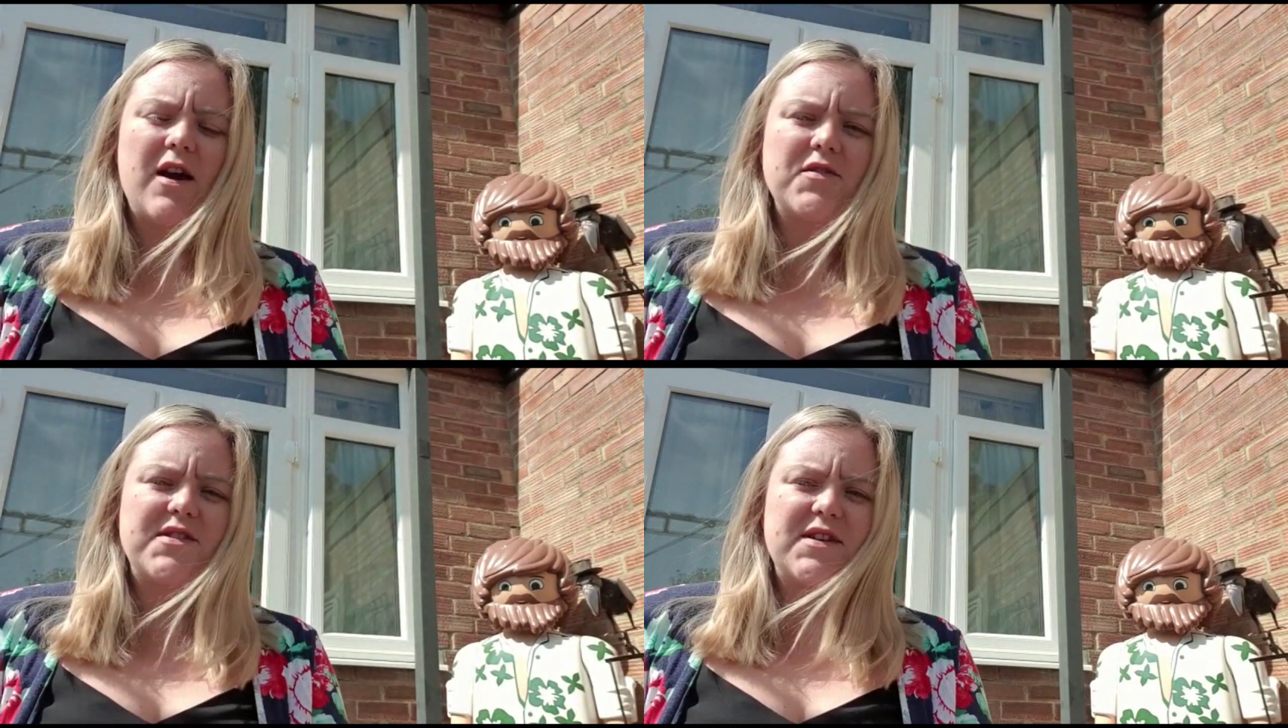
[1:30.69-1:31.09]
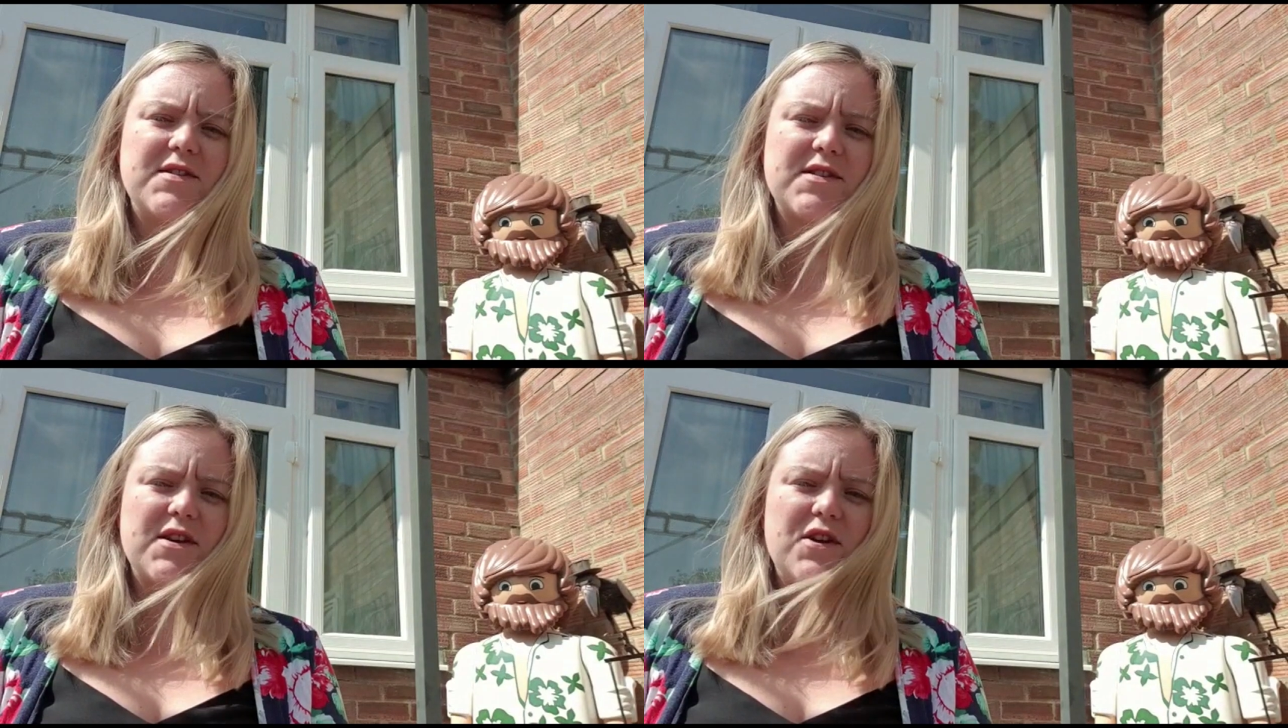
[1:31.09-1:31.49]
I'll see you
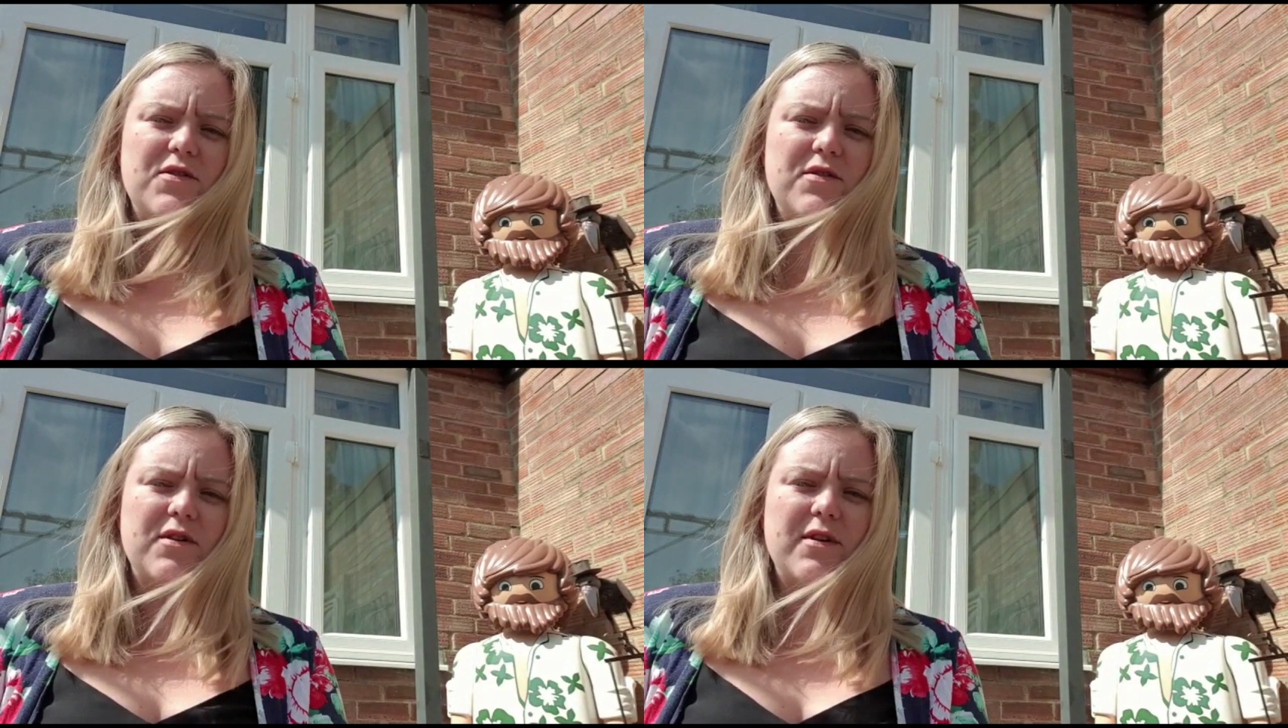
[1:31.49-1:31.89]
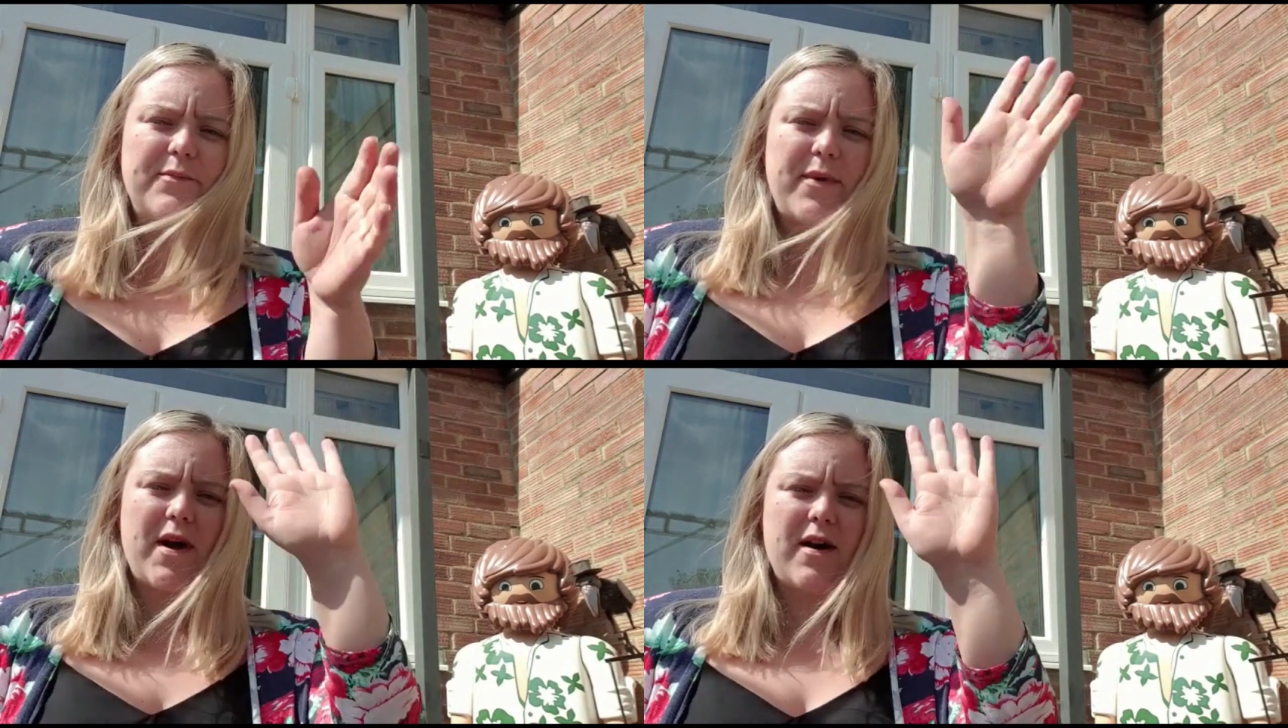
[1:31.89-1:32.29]
soon.
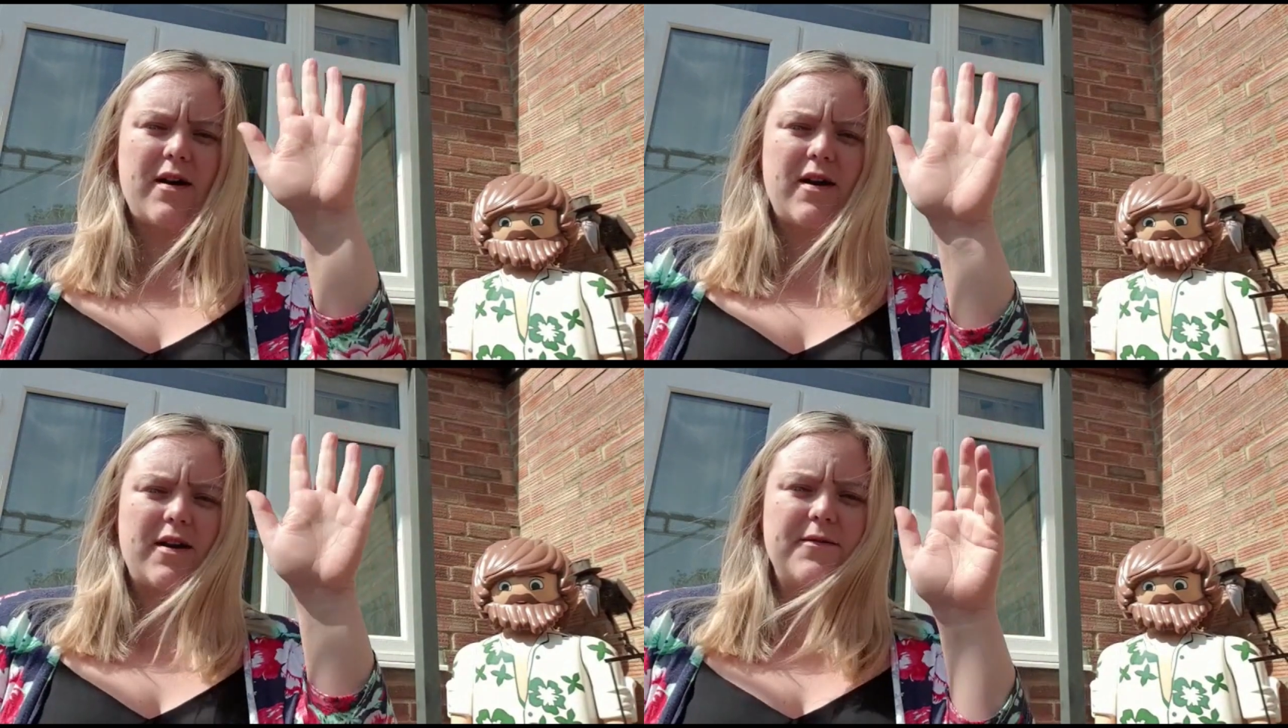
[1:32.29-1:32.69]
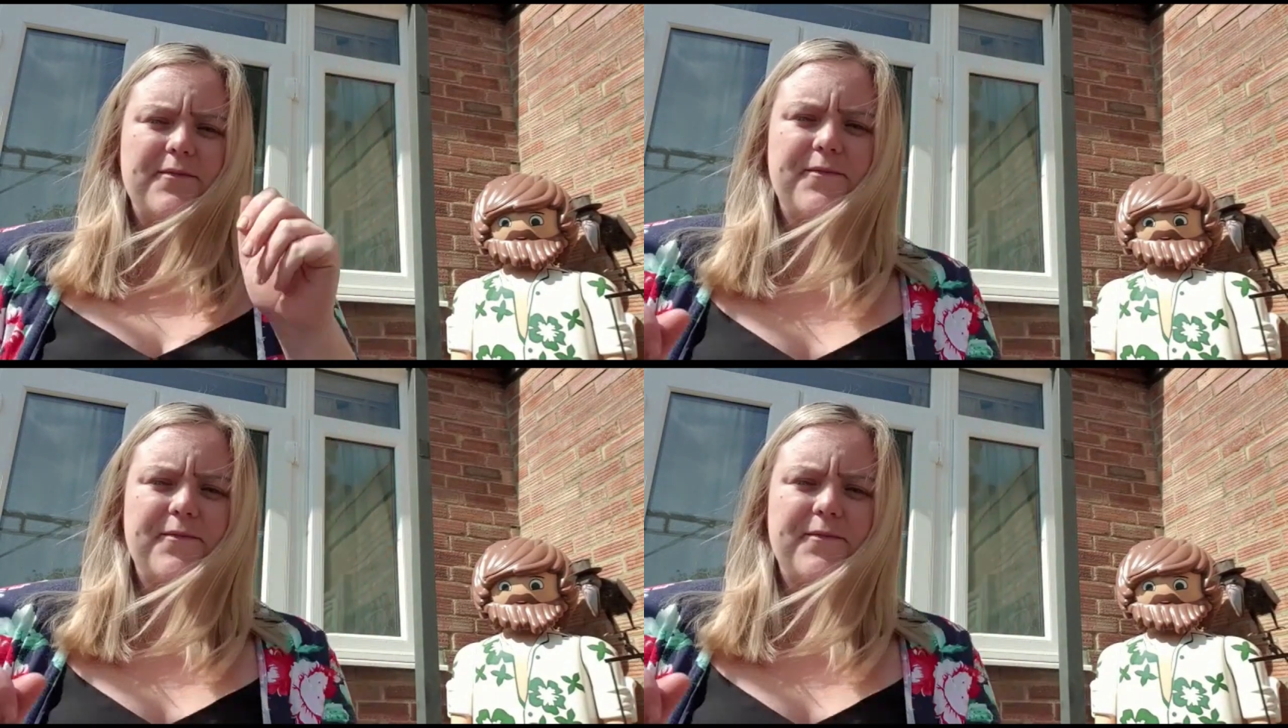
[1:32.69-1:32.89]
Bye.